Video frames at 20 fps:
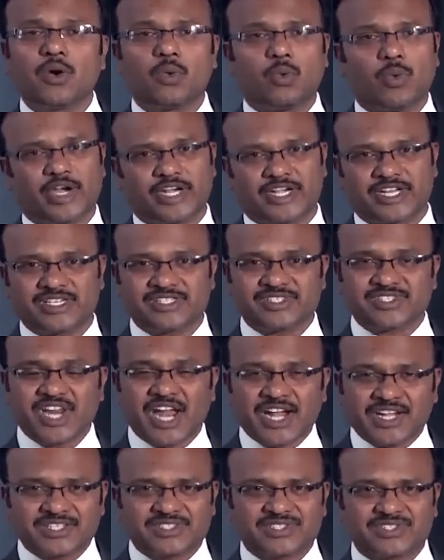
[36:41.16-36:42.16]
vital
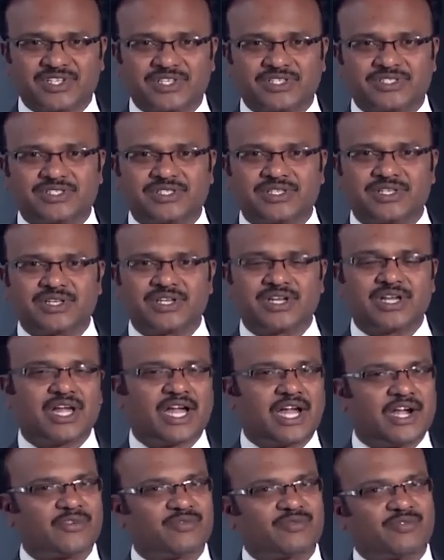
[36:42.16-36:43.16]
statistics.
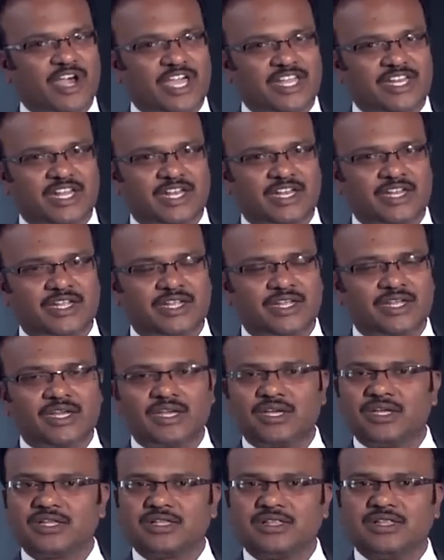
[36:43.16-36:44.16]
And finally,
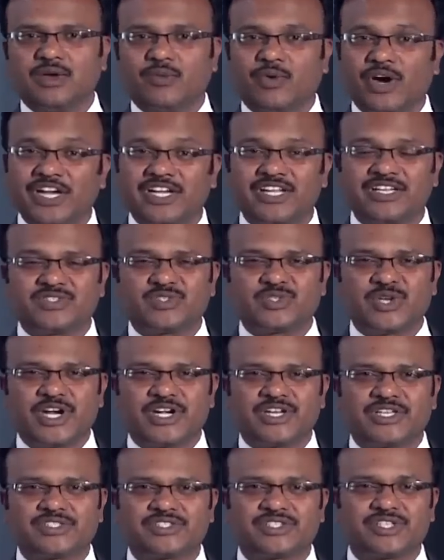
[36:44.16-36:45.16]
the vital
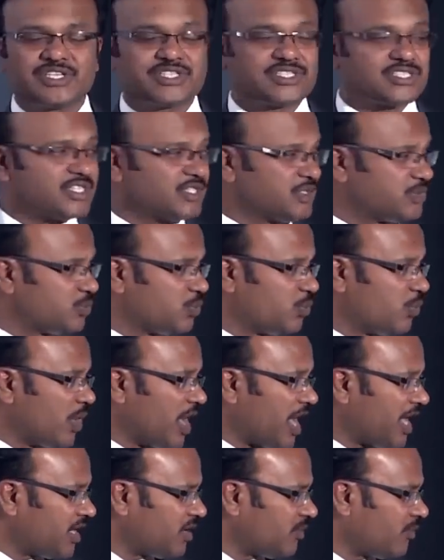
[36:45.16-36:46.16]
statistics is
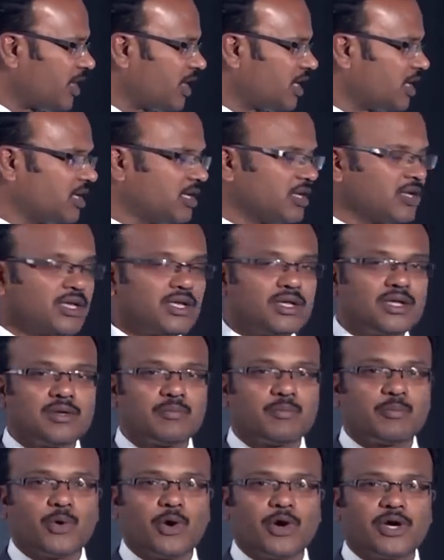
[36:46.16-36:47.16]
very, very
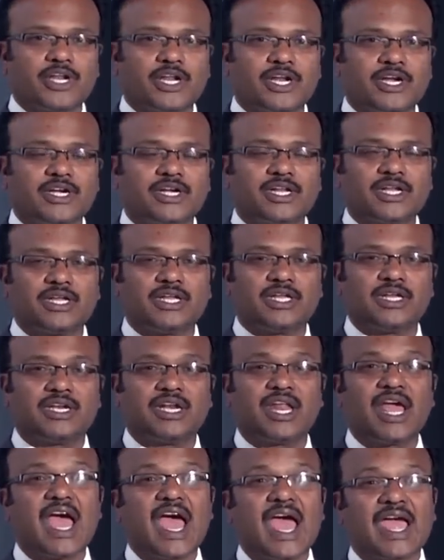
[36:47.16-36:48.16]
important in
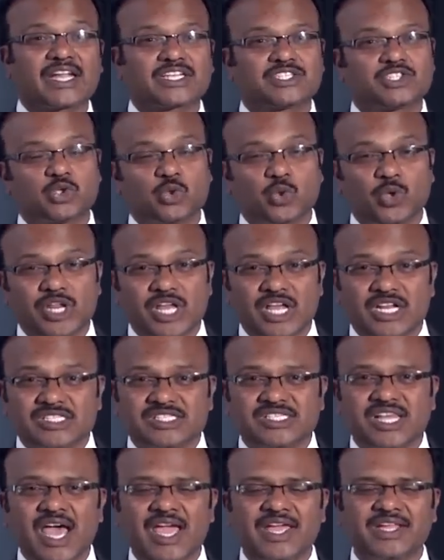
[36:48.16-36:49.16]
actuarial
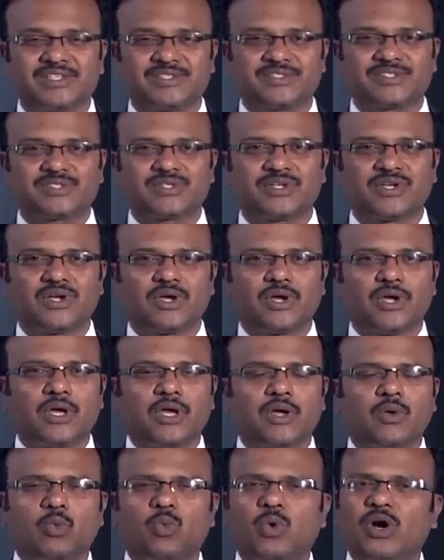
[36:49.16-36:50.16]
science.
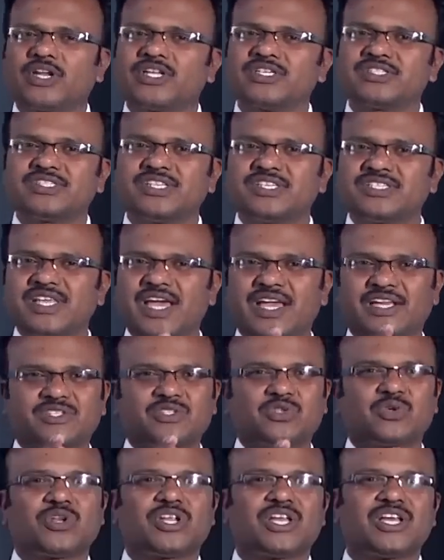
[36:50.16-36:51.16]
What is this
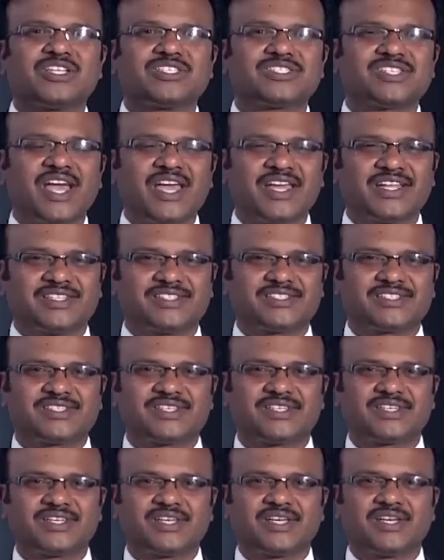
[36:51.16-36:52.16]
actuarial science?
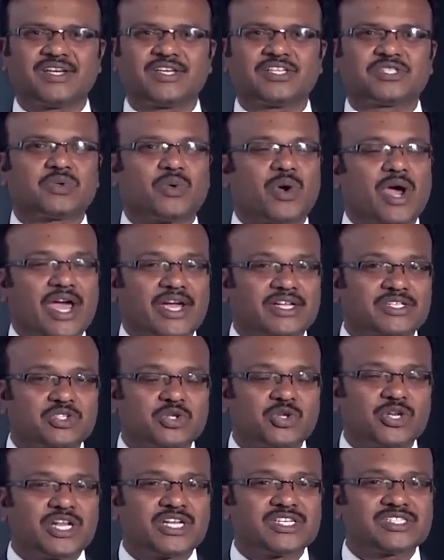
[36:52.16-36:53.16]
So
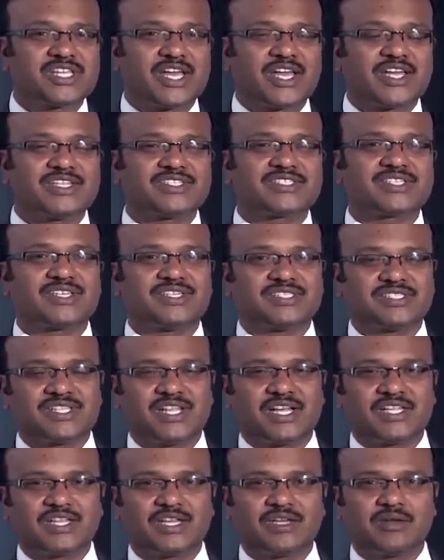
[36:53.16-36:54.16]
actuarial science is
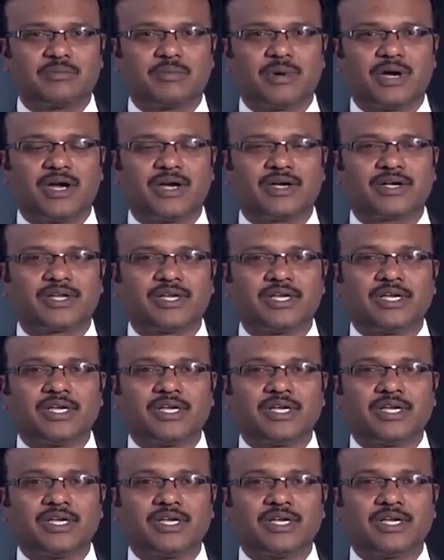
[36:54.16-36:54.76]
nothing but